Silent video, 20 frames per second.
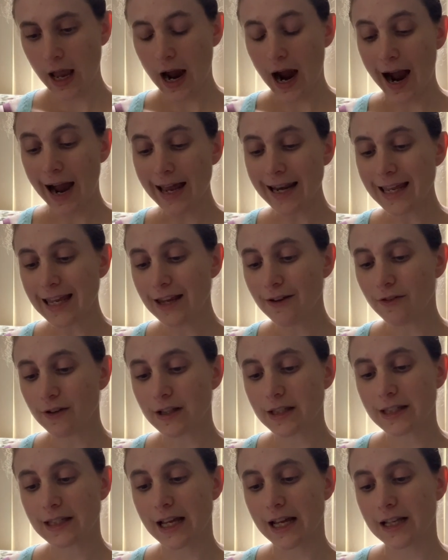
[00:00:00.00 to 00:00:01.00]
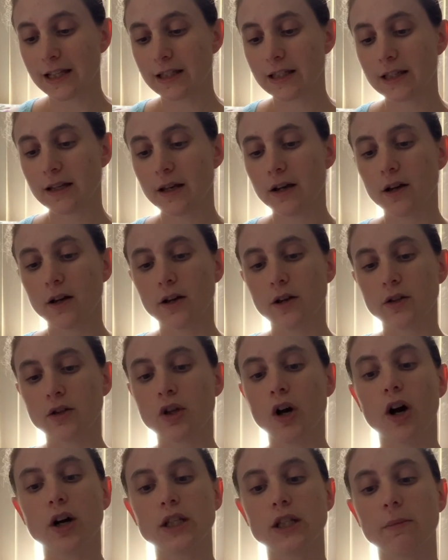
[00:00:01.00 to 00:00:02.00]
It even
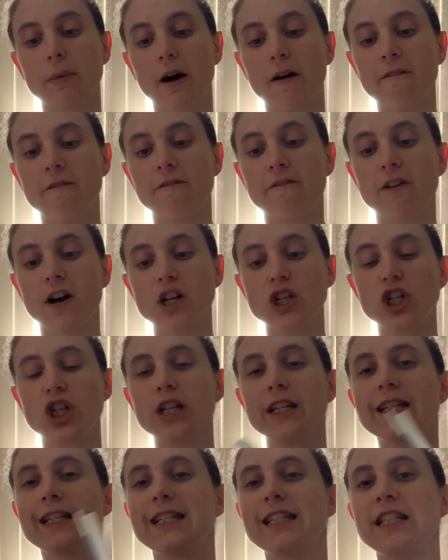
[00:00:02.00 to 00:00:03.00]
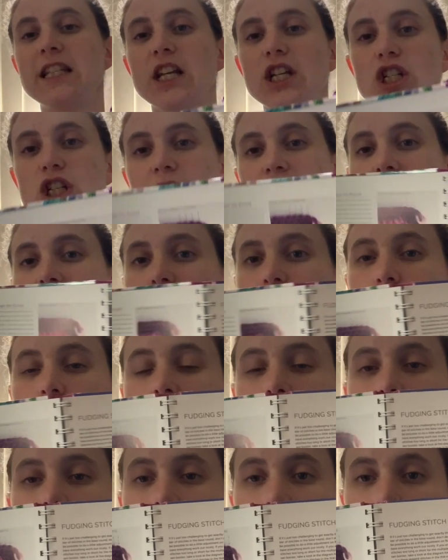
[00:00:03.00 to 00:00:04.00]
talks about fudging stitch
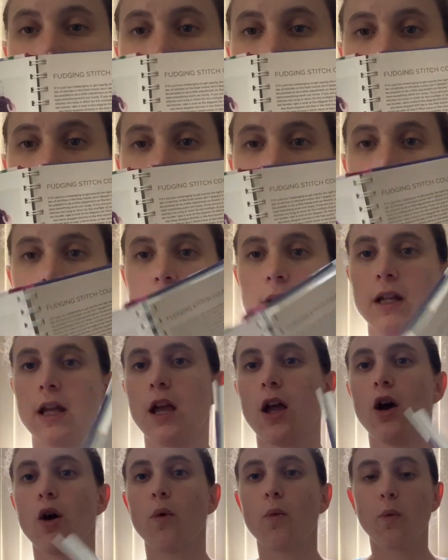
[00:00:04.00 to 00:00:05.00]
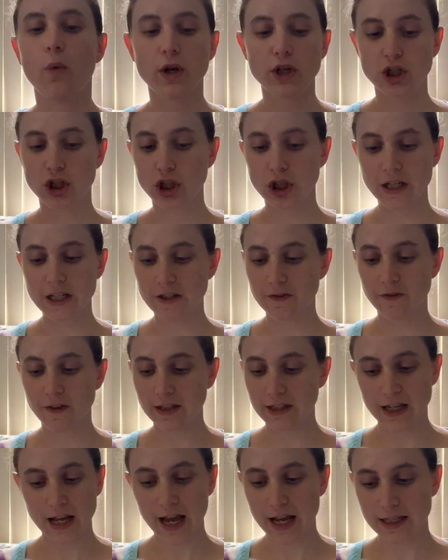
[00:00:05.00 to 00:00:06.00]
counts, which is
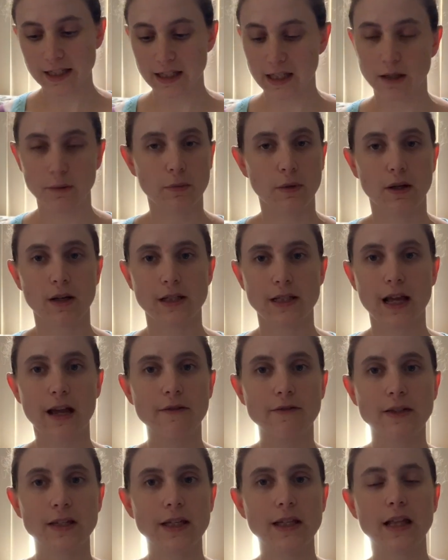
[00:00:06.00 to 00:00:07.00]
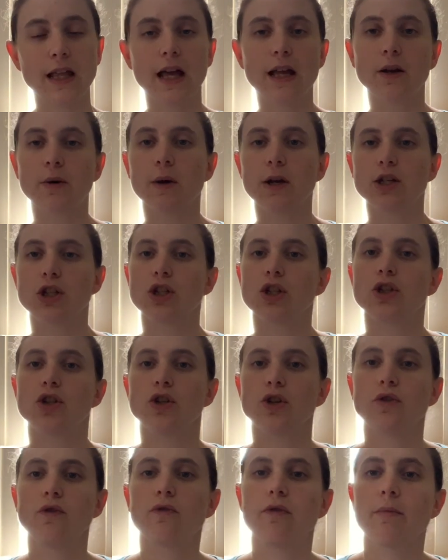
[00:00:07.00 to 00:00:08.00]
fantastic because I've seen that question
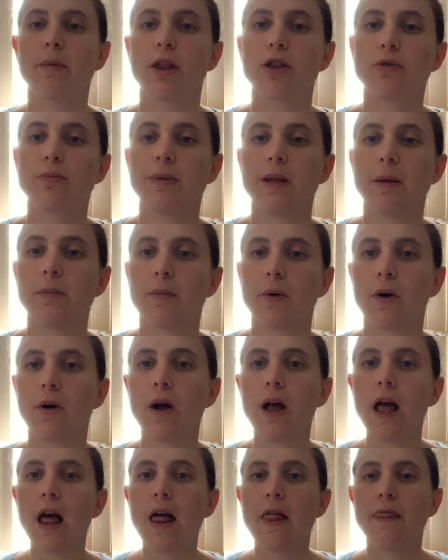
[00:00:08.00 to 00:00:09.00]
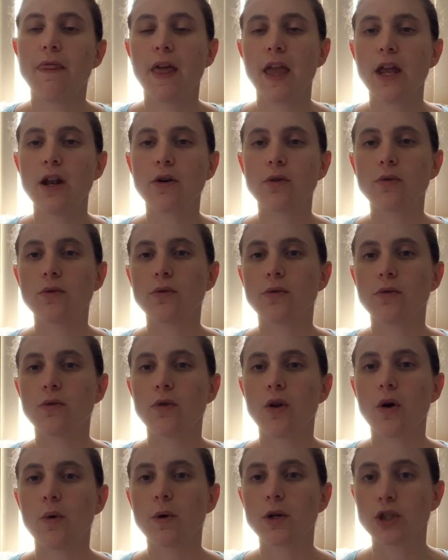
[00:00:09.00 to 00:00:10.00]
too from other people. They don't
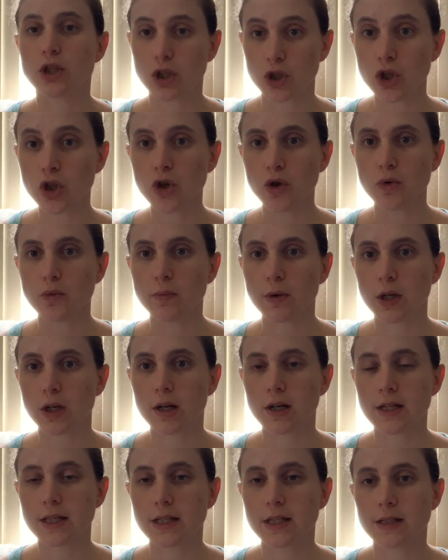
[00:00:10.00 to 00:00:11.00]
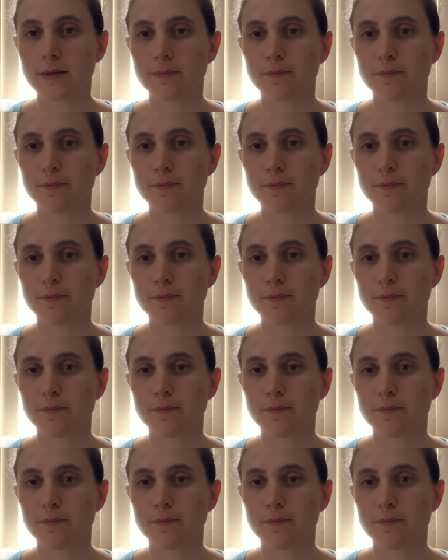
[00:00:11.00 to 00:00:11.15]
know what to do because